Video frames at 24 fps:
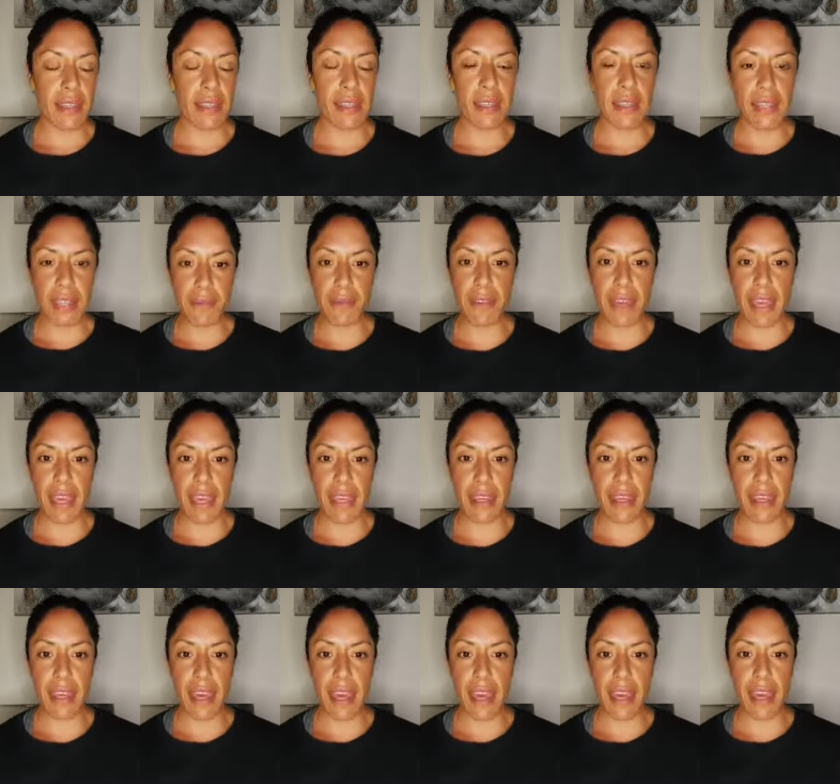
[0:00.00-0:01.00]

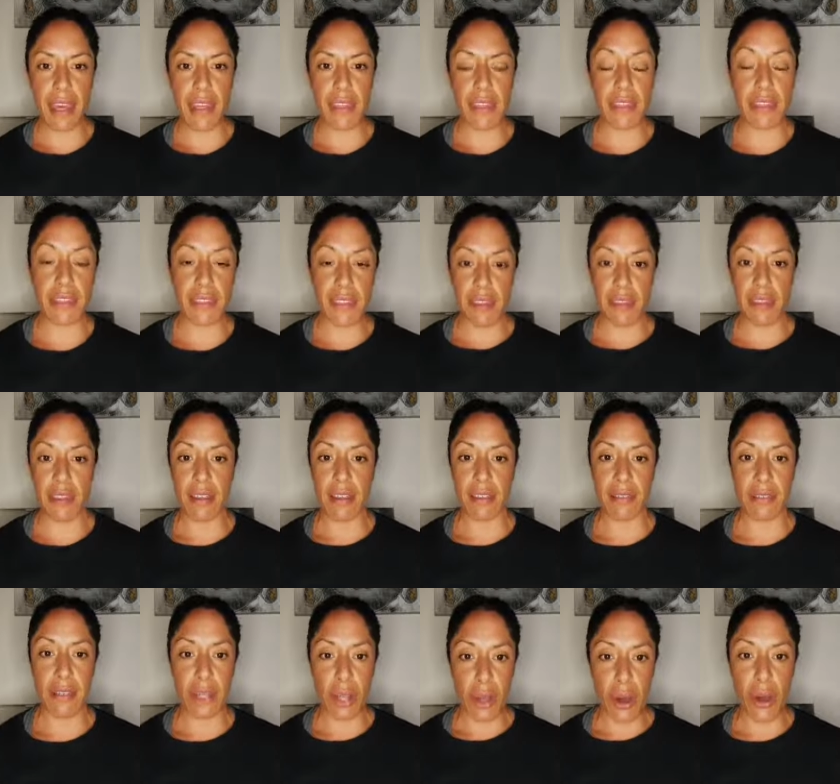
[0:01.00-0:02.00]
giving and uh,
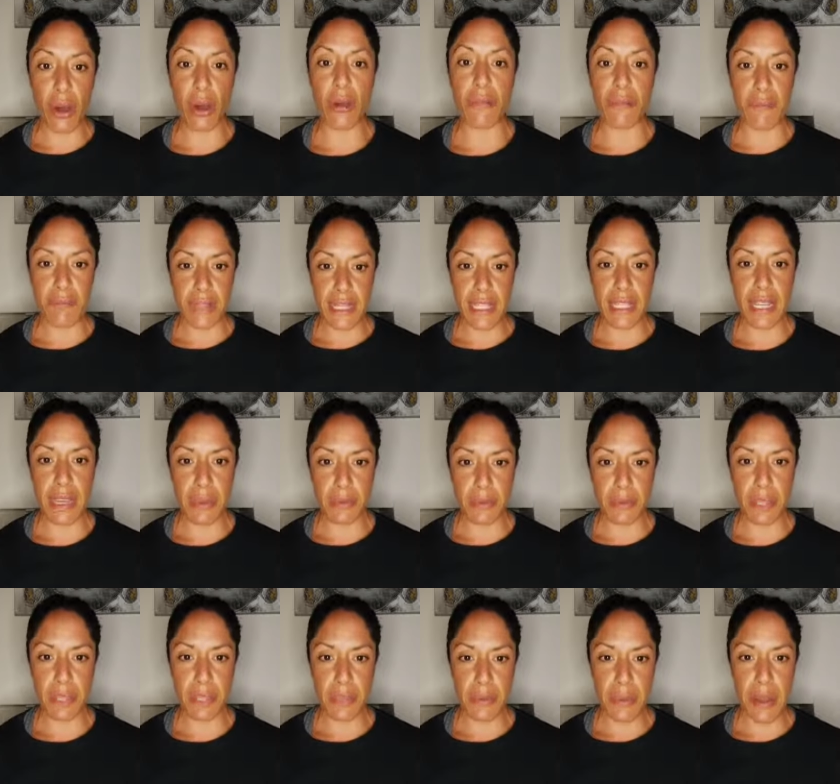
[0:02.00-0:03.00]
the art of
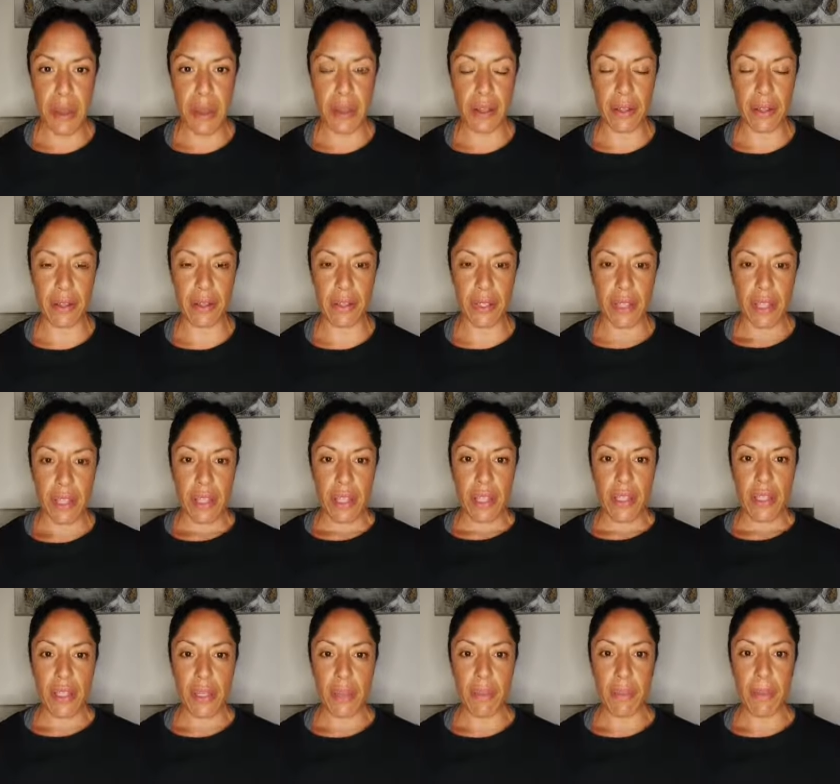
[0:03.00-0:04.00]
receiving as well.
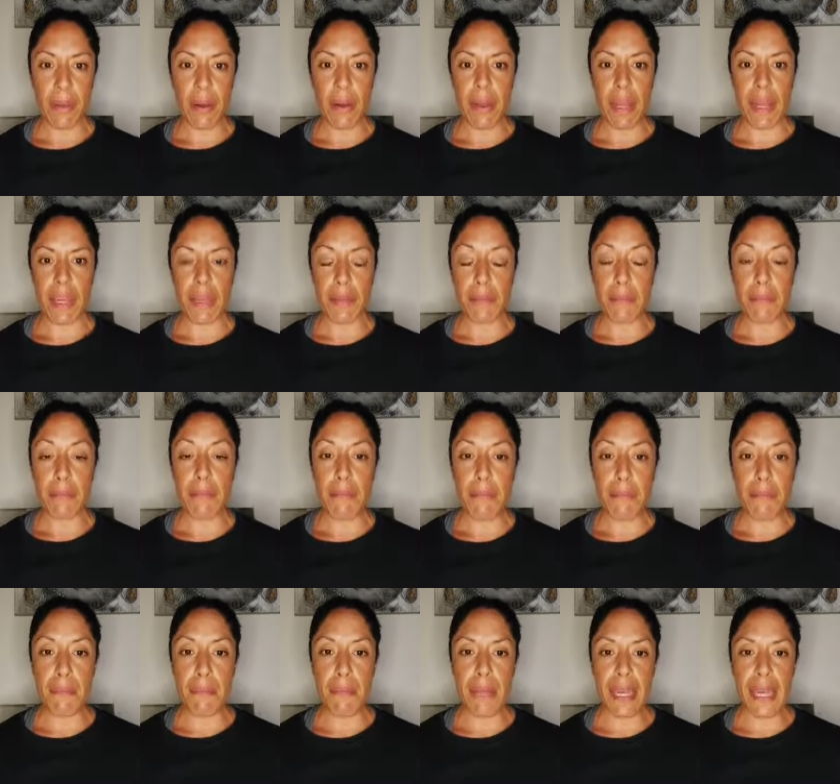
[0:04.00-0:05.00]
So by
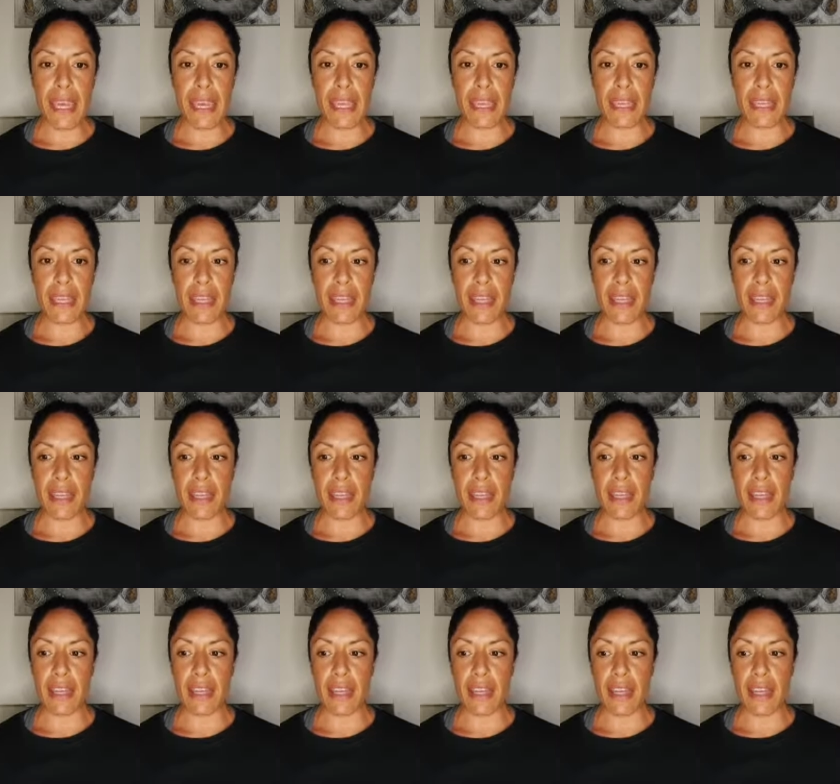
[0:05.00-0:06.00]
me
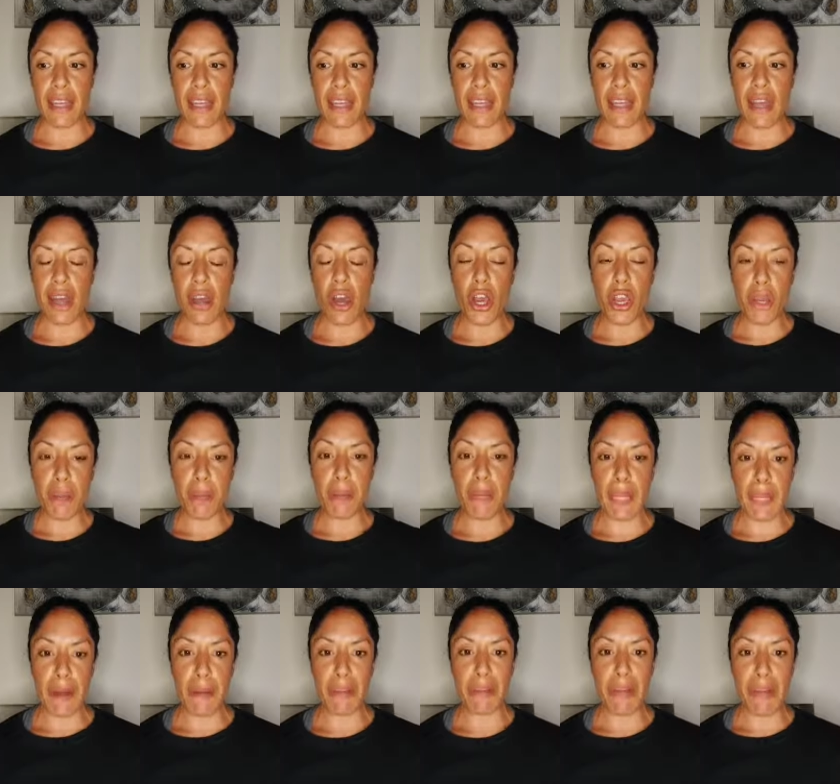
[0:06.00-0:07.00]

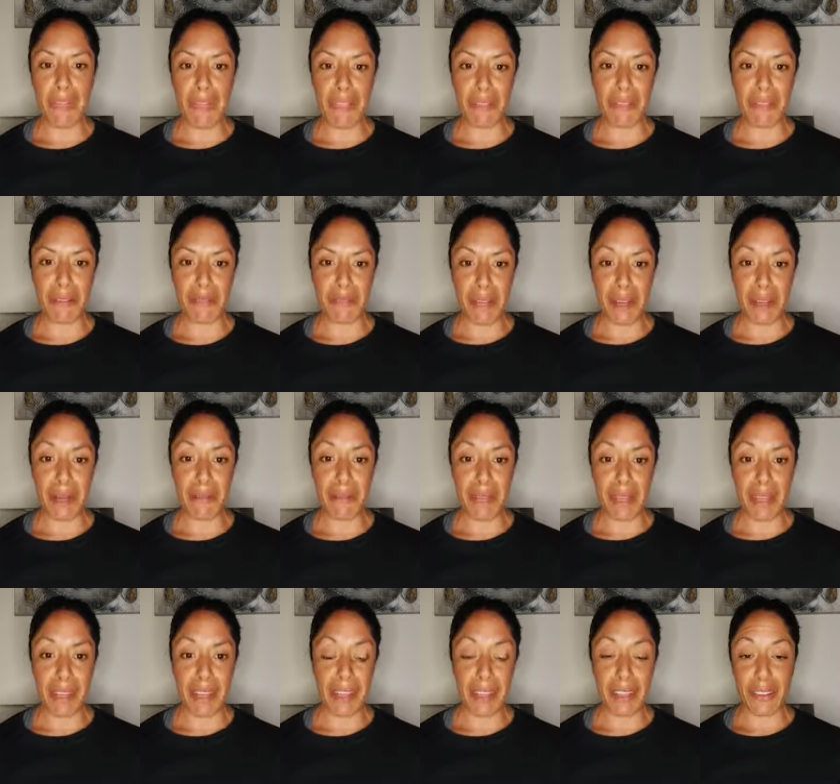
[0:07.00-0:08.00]
opening up my living room
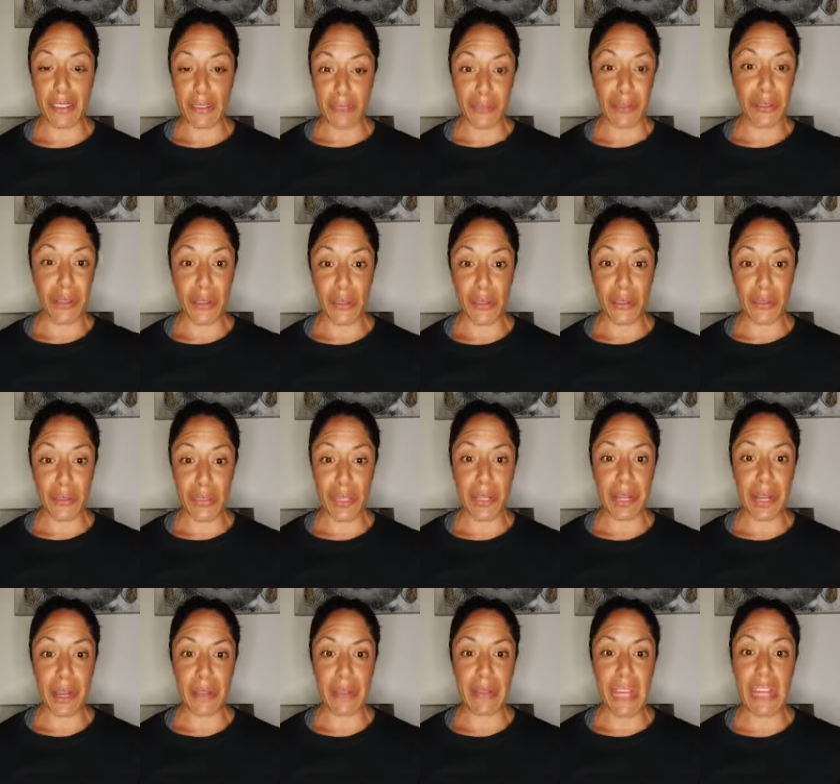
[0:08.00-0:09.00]
and for you to
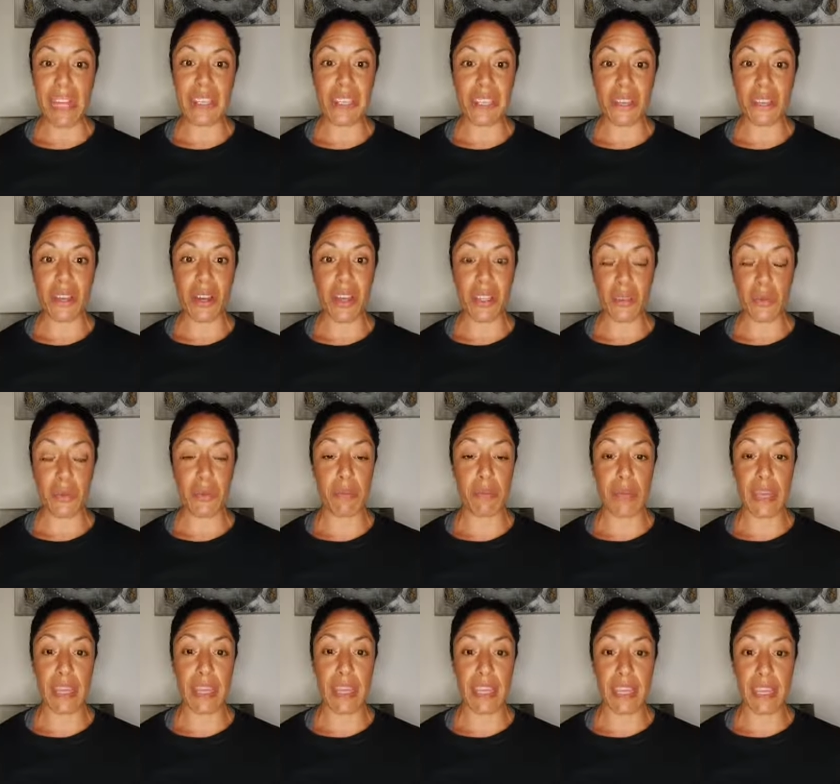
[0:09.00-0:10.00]
come and exercise with
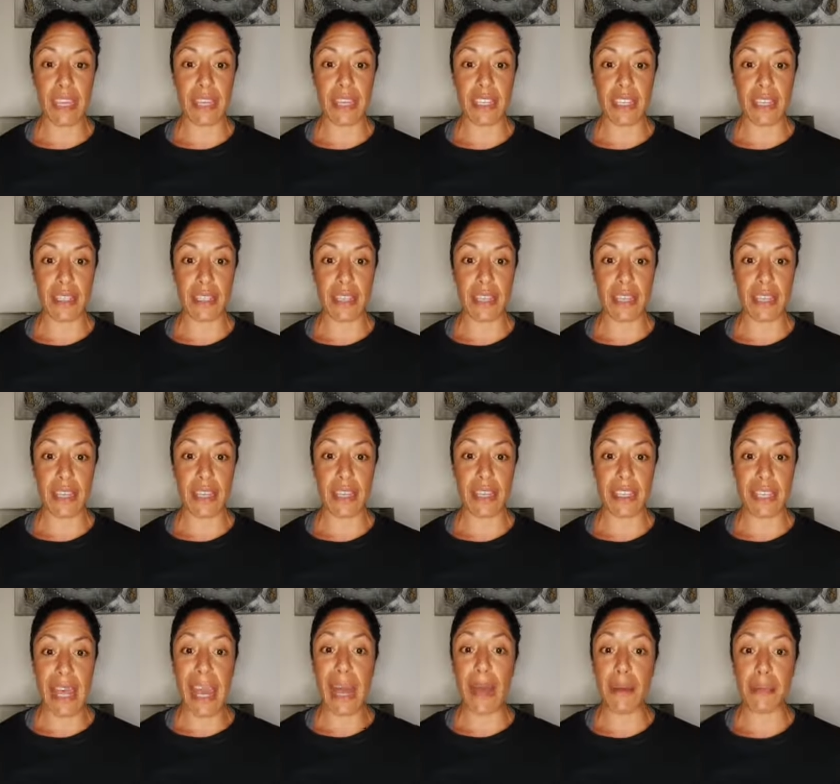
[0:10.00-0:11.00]
me is
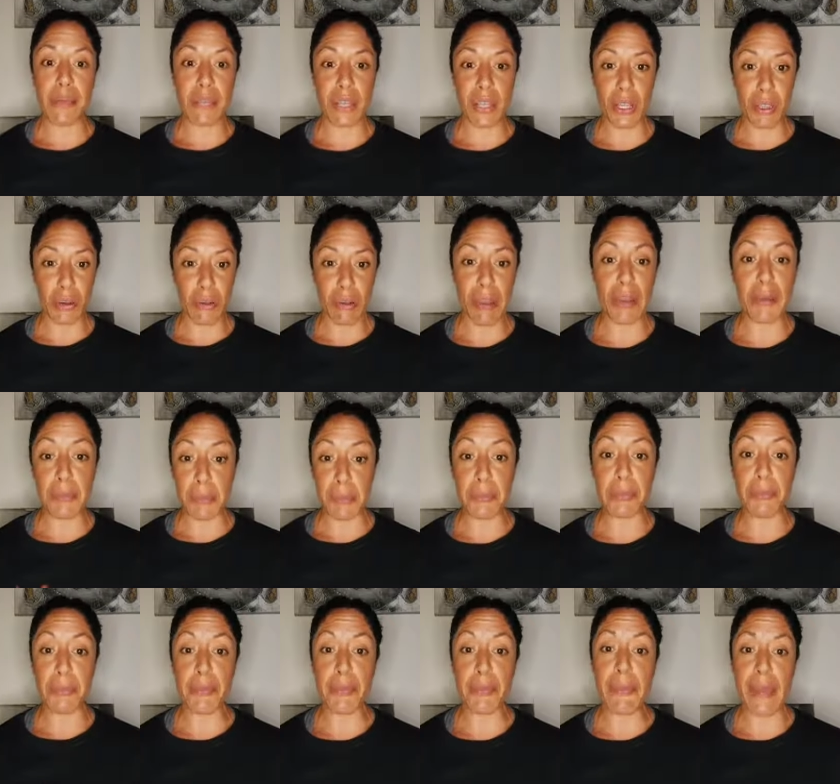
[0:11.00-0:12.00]
is absolutely incredible
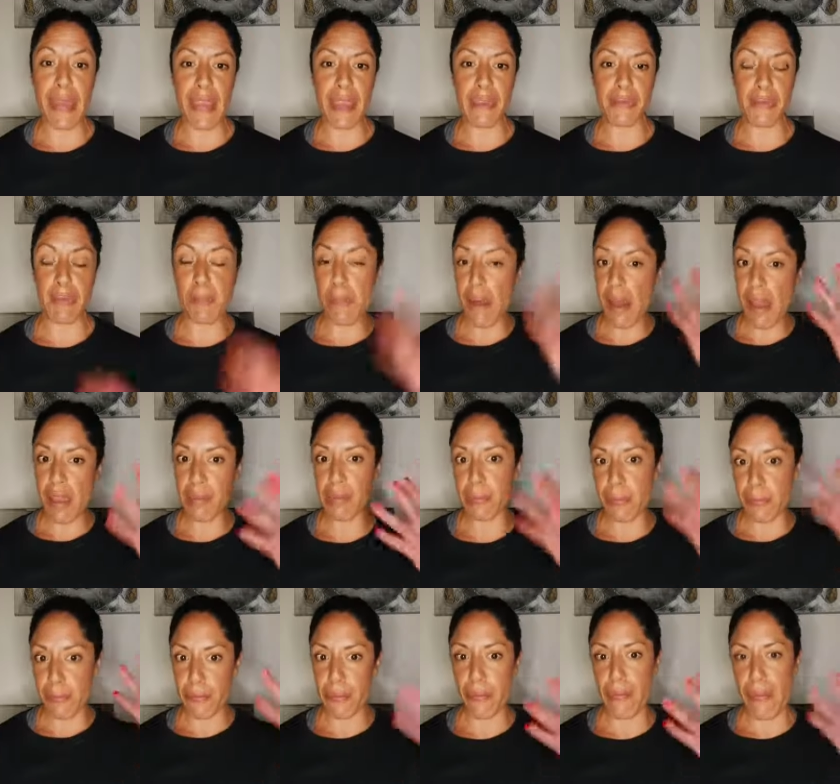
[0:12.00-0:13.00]
for me for my
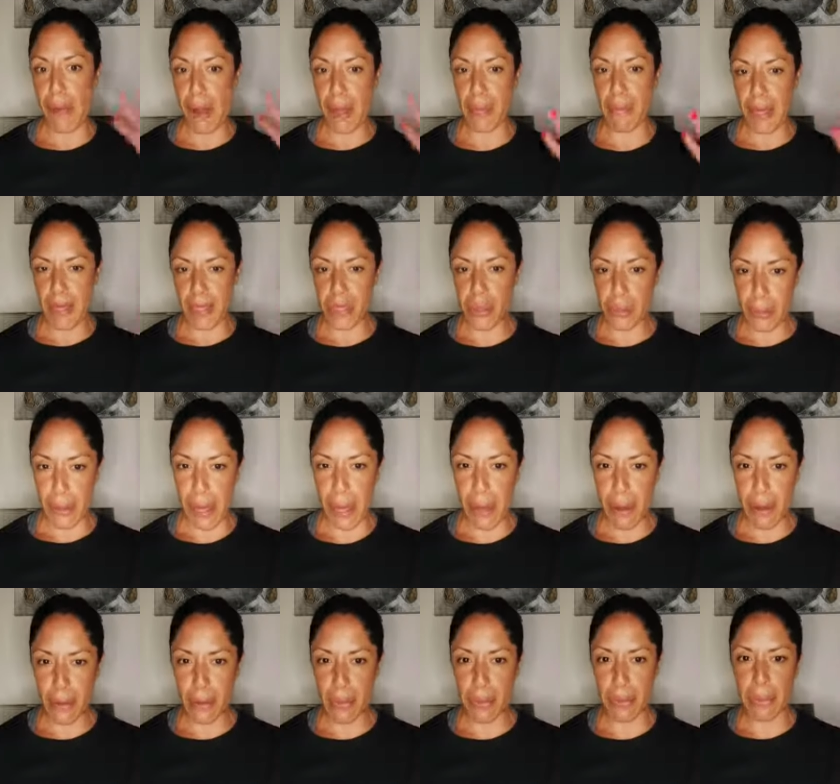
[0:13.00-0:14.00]
for my mental
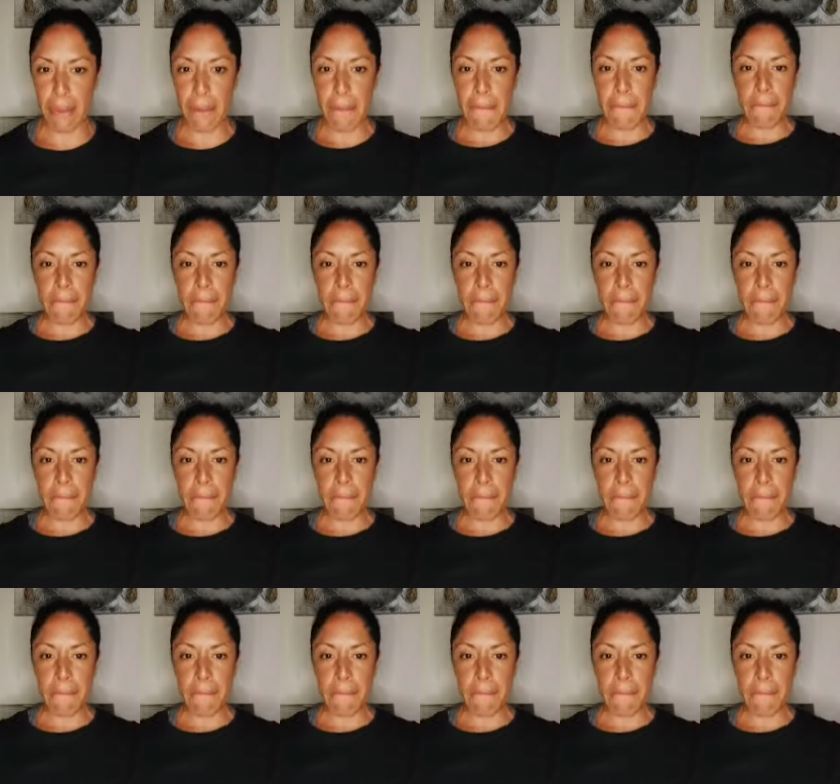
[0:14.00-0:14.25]
health